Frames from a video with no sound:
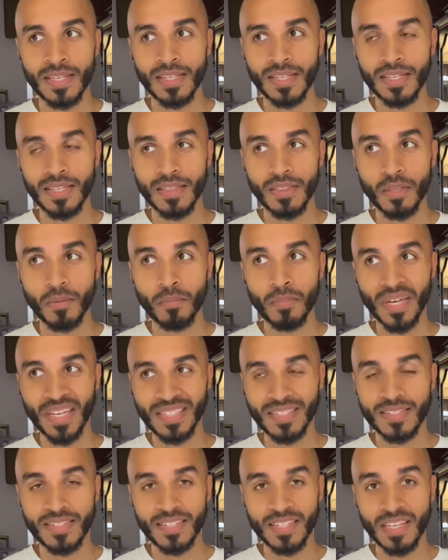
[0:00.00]
the
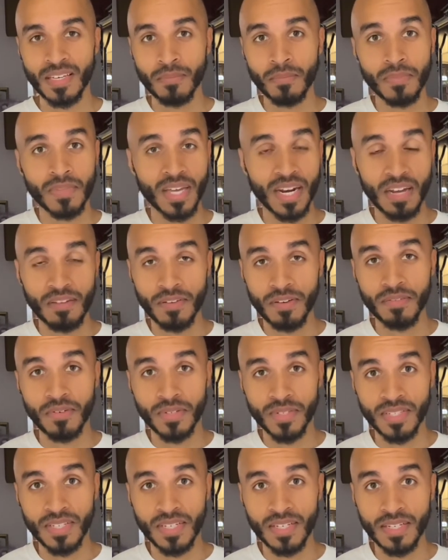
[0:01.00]
best team that I've ever
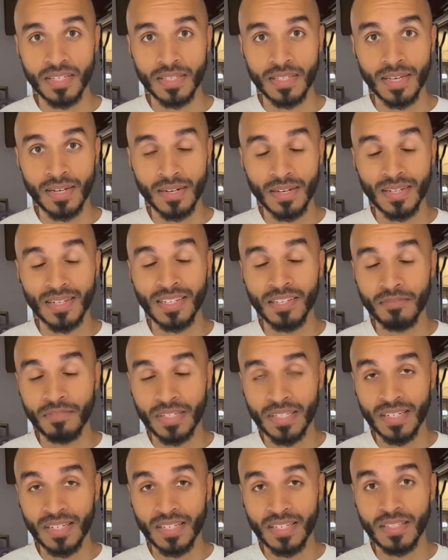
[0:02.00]
seen, that a
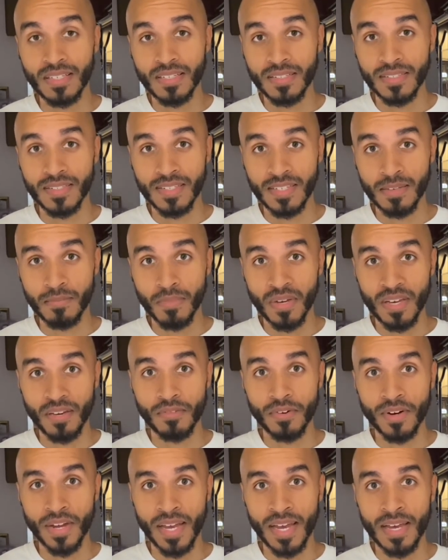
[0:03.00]
Cleveland Indians team I ever
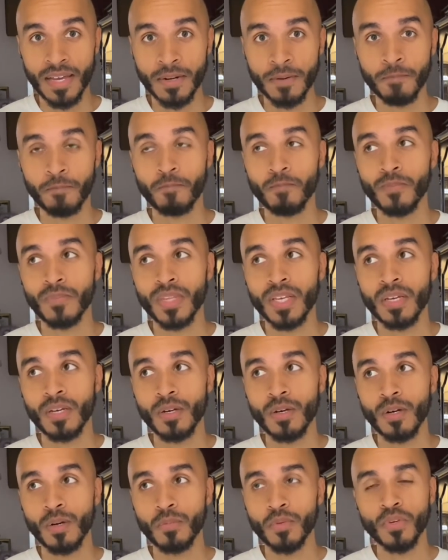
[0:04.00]
had.
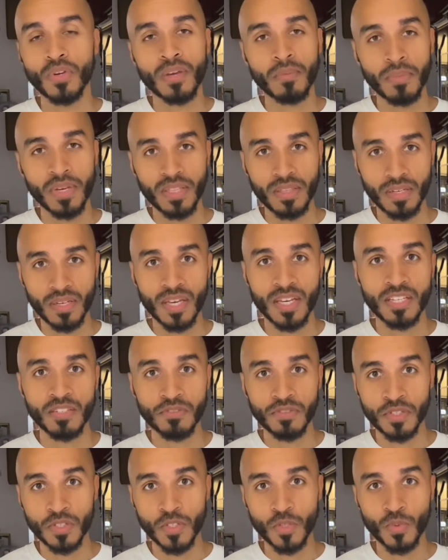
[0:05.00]
Um, you can make the case for the
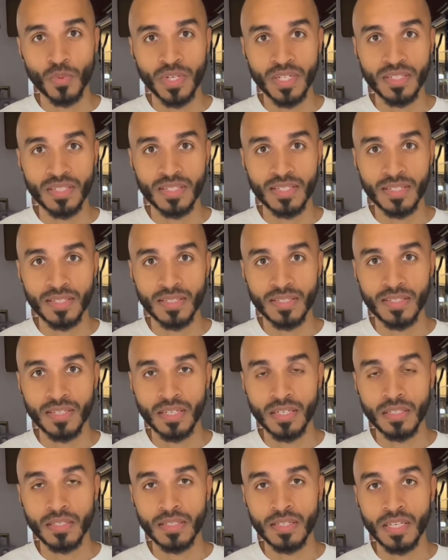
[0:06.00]
2016
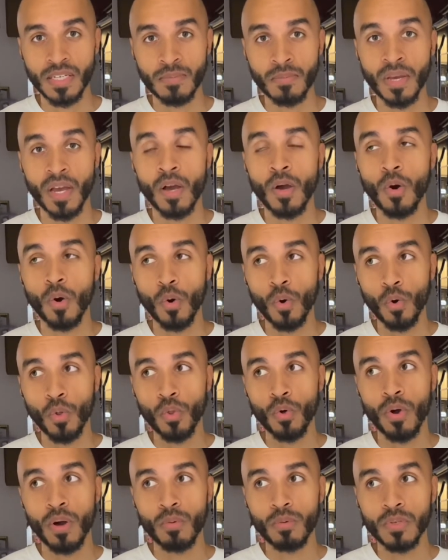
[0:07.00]
team, although
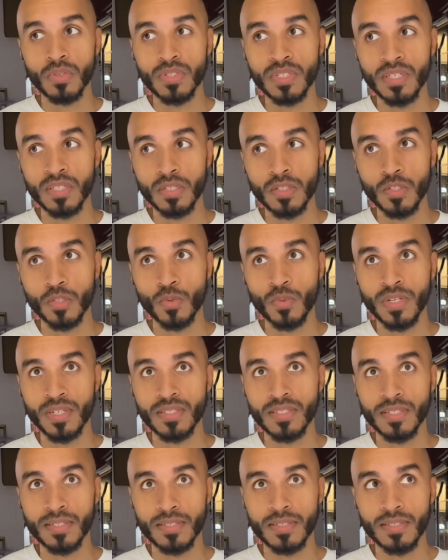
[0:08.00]
I will say the
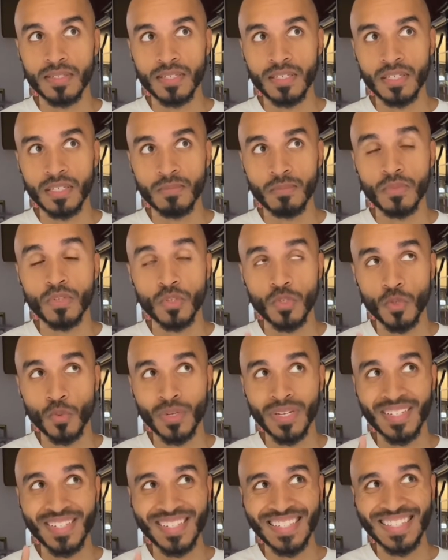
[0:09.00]
2016, the
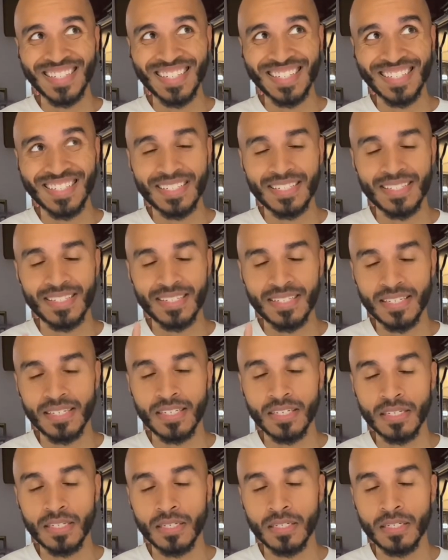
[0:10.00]
2016